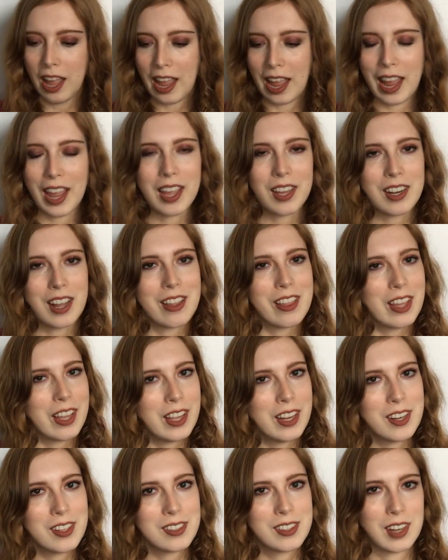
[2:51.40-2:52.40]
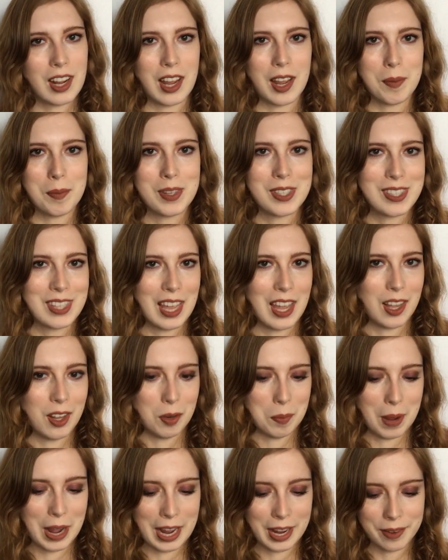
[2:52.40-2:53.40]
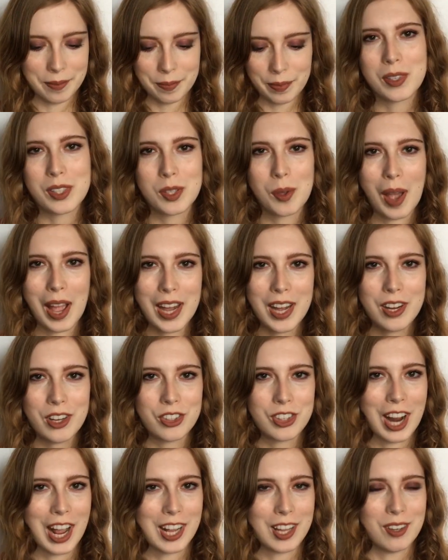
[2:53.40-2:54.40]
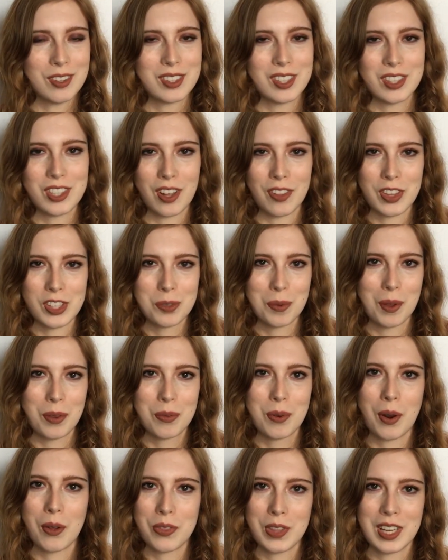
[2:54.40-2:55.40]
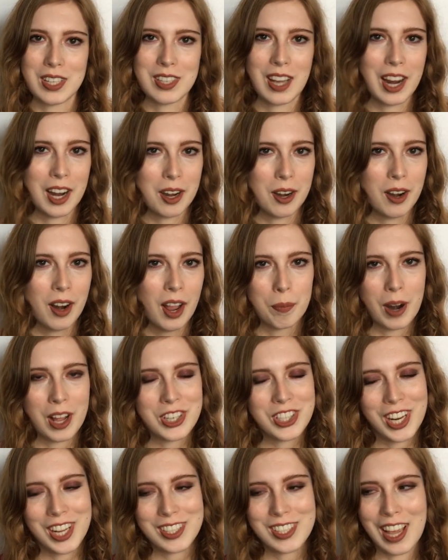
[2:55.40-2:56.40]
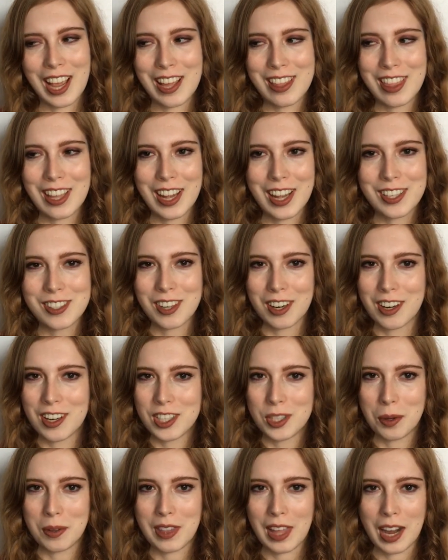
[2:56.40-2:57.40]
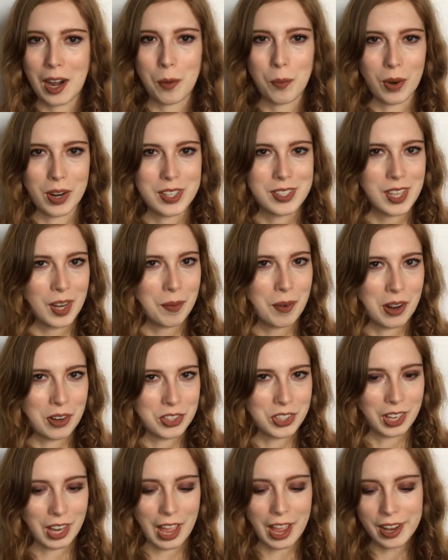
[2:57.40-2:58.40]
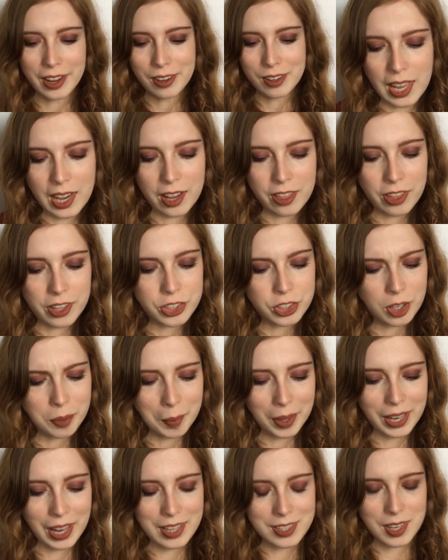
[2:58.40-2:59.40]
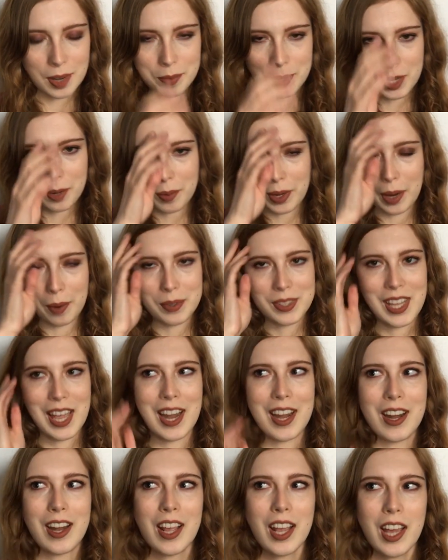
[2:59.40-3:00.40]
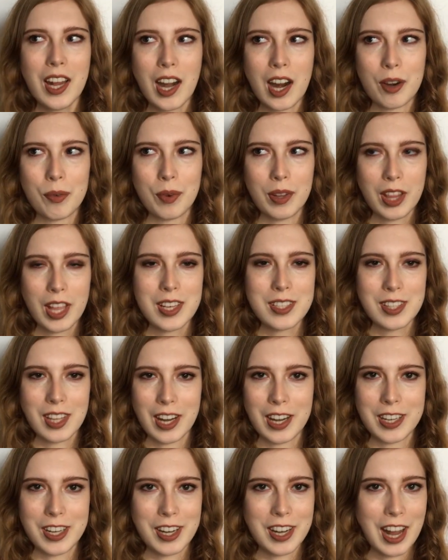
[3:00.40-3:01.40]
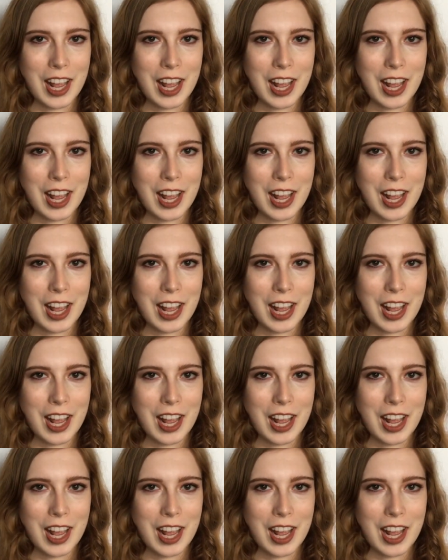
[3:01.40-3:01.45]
And I think it is time to say goodbye. So I didn't track usage on this one throughout the entire project. I think I started doing that, I want to say around July. And I think during my last update when I was editing it, I realized that I didn't